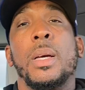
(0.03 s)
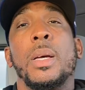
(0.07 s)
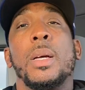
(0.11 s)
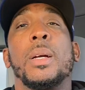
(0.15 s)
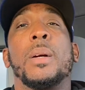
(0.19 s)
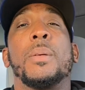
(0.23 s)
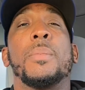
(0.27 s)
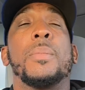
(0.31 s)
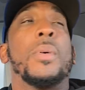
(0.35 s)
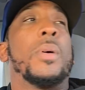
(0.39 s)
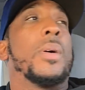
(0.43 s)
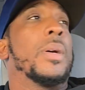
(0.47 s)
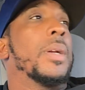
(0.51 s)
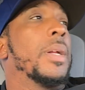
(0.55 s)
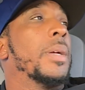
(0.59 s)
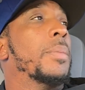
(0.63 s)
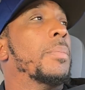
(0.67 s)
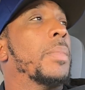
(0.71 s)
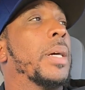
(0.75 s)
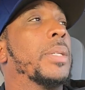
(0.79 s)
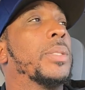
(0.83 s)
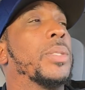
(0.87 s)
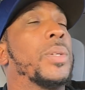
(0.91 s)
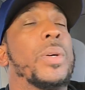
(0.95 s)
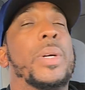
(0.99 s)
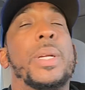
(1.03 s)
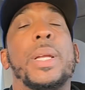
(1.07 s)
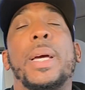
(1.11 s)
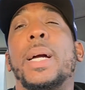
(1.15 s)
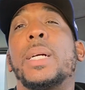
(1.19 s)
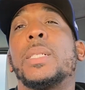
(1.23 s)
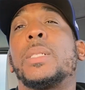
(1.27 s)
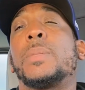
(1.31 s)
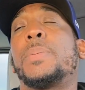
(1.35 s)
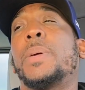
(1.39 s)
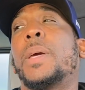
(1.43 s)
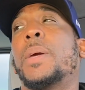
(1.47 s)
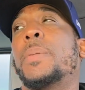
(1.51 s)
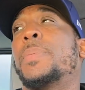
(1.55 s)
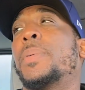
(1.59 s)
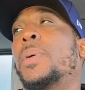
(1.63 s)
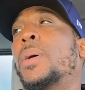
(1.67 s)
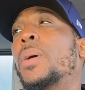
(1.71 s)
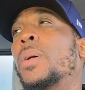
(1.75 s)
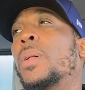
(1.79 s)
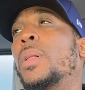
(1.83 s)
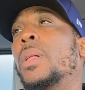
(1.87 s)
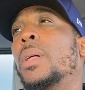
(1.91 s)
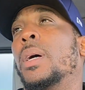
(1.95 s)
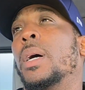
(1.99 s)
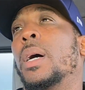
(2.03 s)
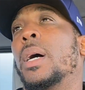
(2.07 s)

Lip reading: Good morning, my DoorDash people.